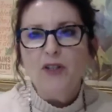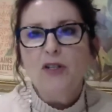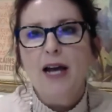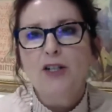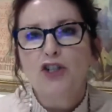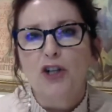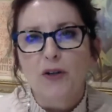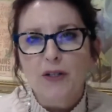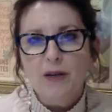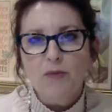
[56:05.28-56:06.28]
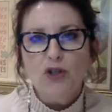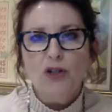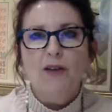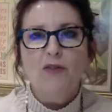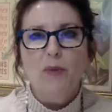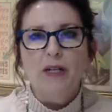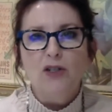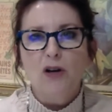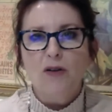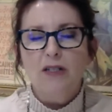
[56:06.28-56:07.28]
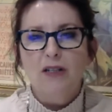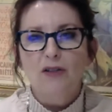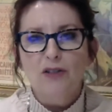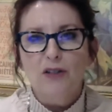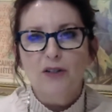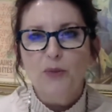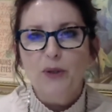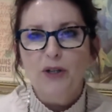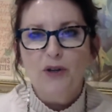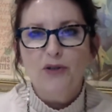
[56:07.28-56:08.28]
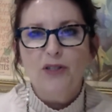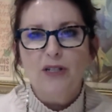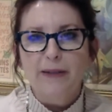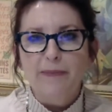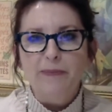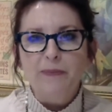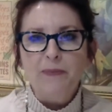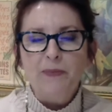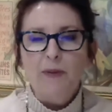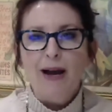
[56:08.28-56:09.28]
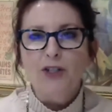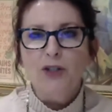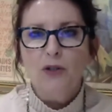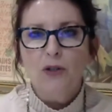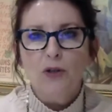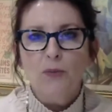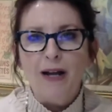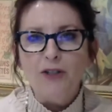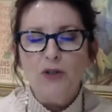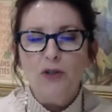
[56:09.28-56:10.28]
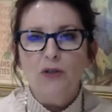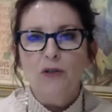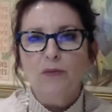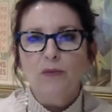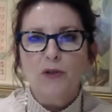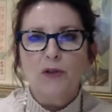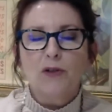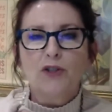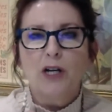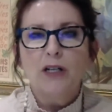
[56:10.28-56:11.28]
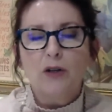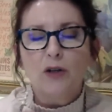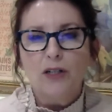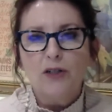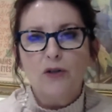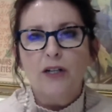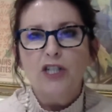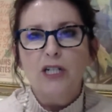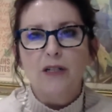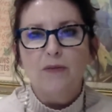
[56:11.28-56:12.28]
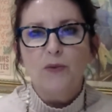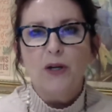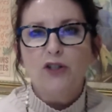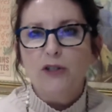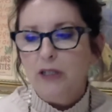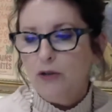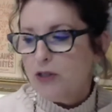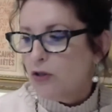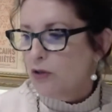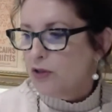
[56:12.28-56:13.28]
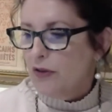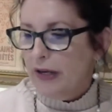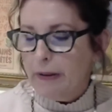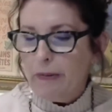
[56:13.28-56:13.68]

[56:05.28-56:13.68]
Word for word: the texture because i'm sure everybody's noticing there's a little bit of those um, magical yeah. magical chunk crunchy crunchy crystals in there.